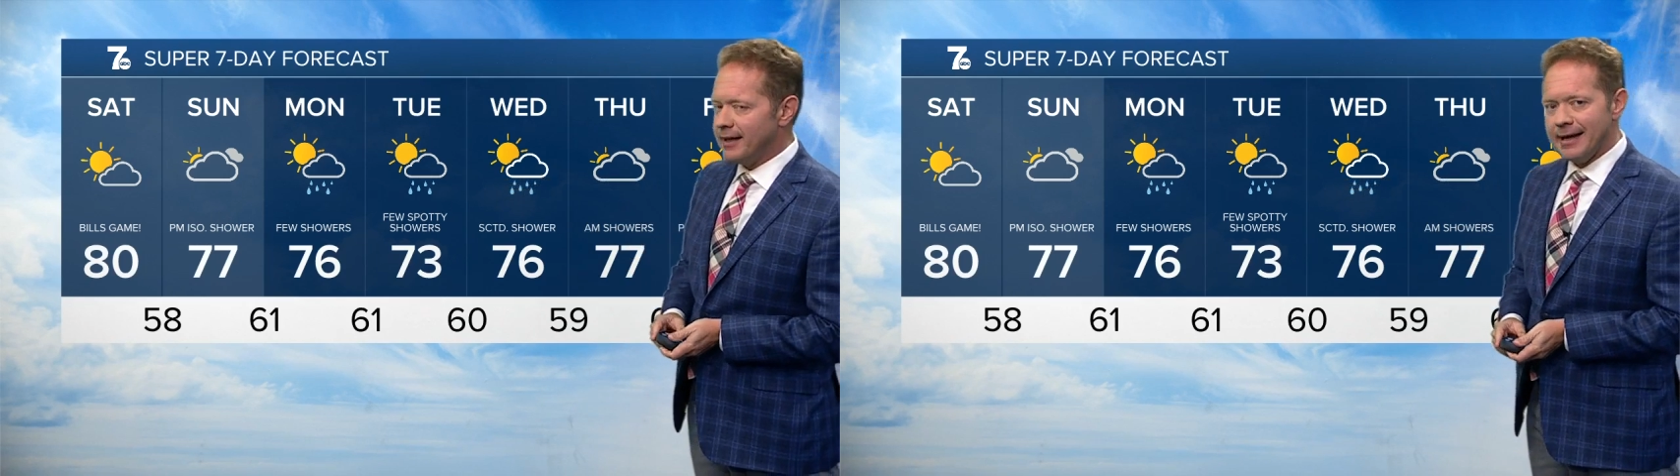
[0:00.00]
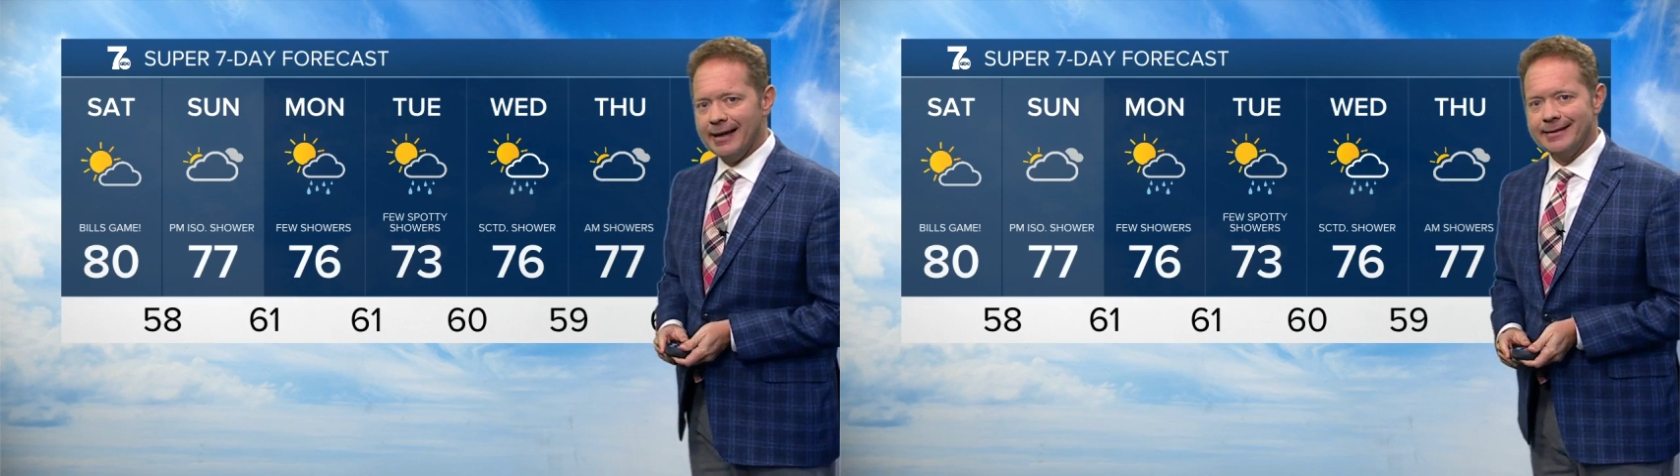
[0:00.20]

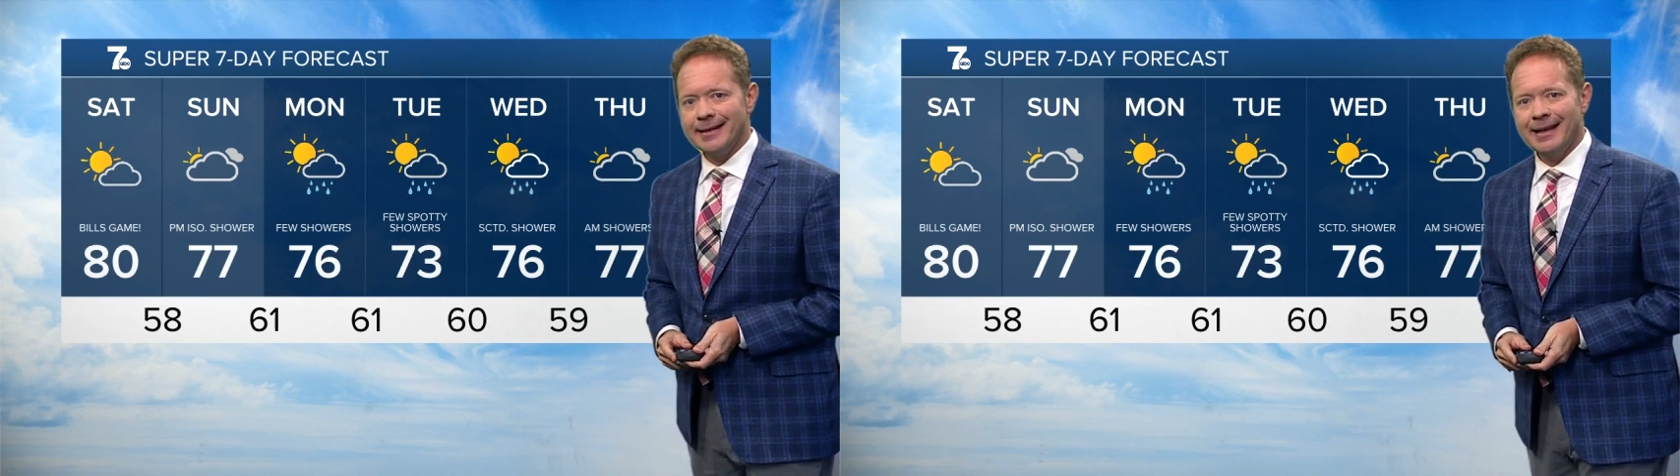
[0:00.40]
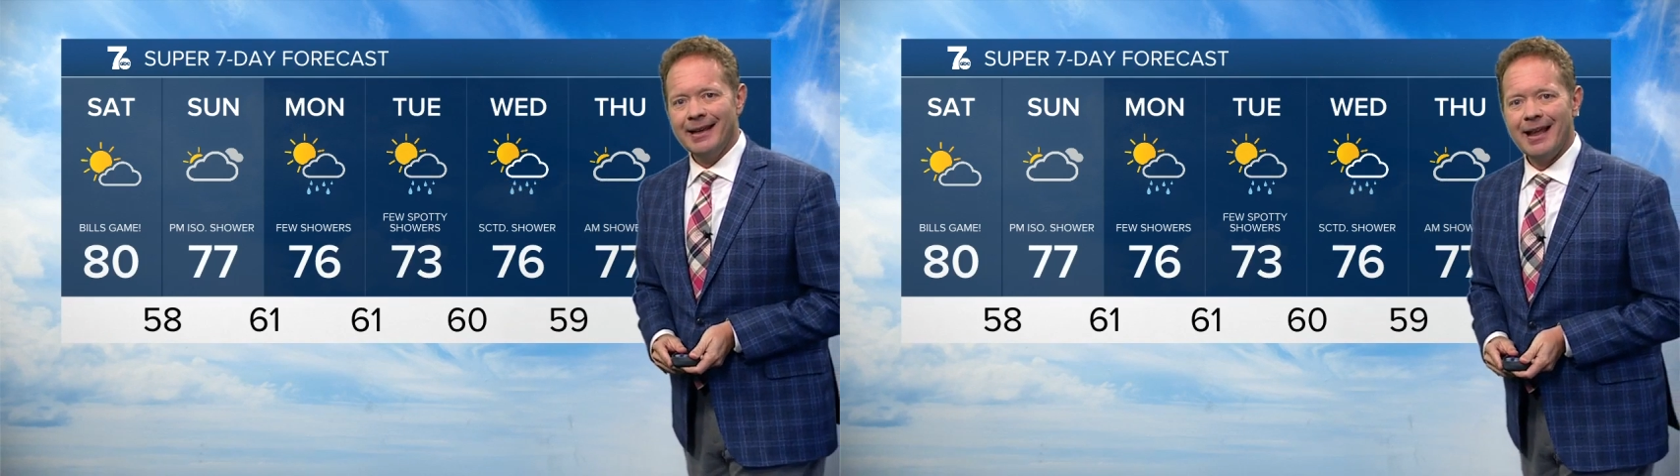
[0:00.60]
Monday
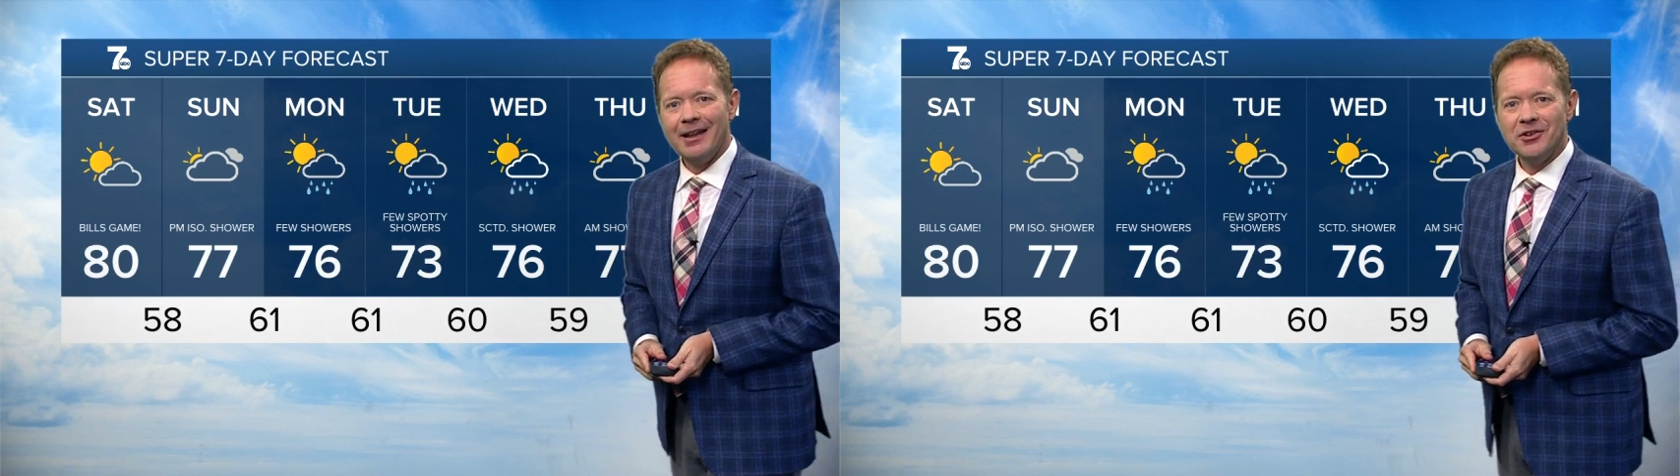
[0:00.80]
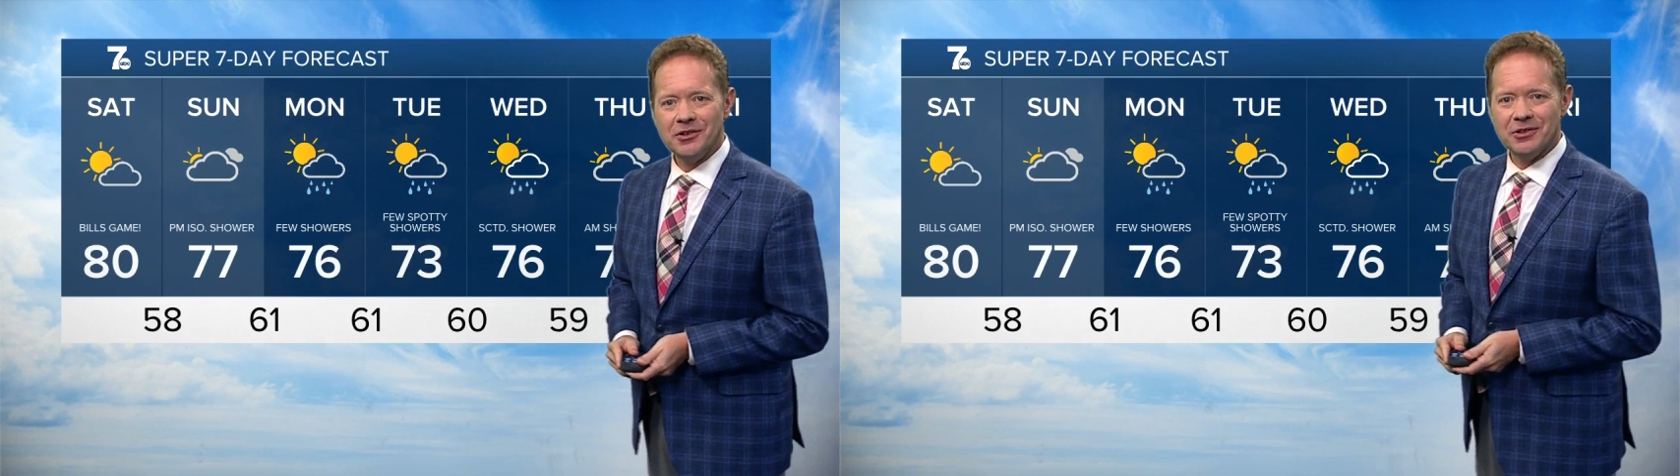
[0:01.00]
night
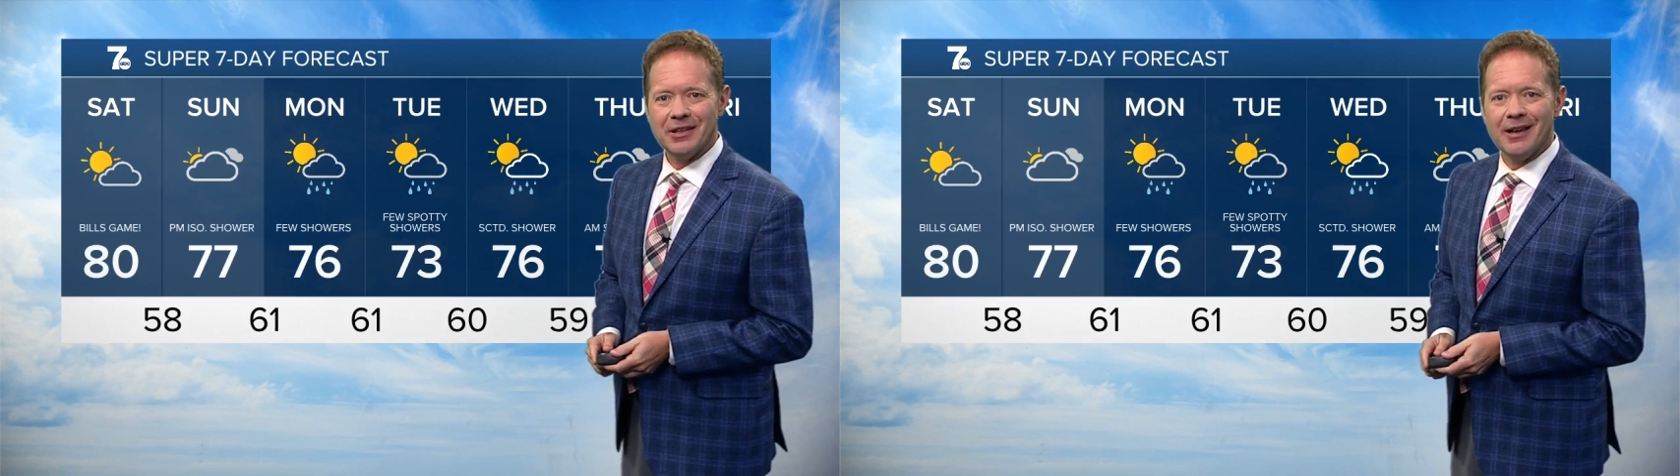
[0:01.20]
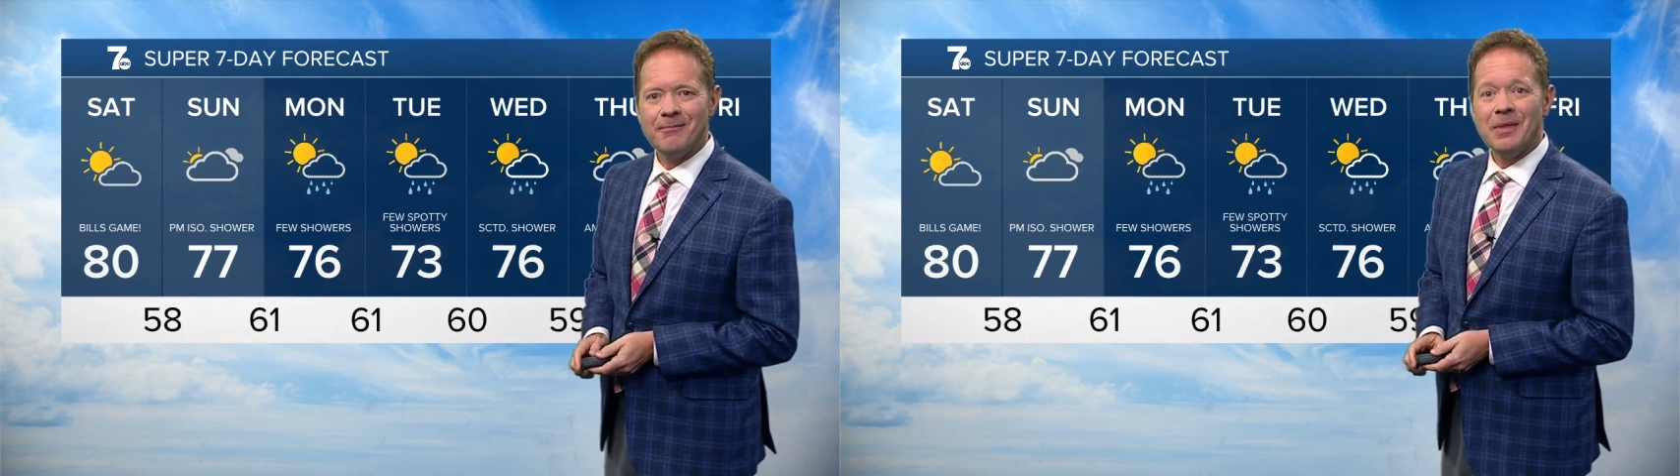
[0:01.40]
and
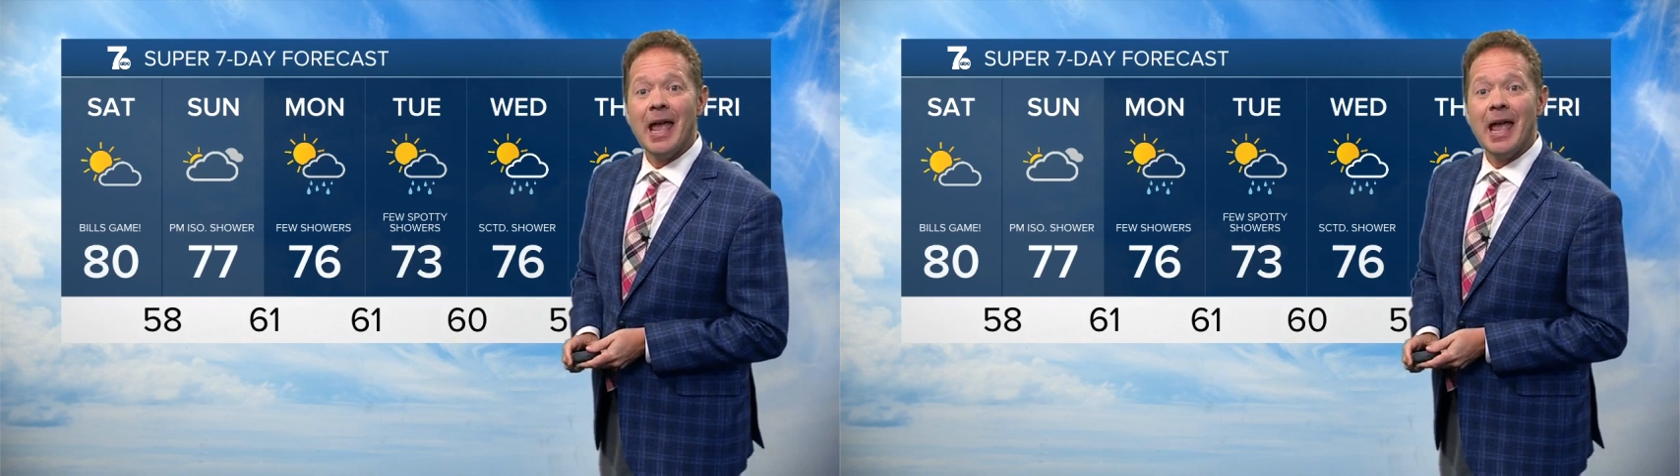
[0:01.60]
Tuesday.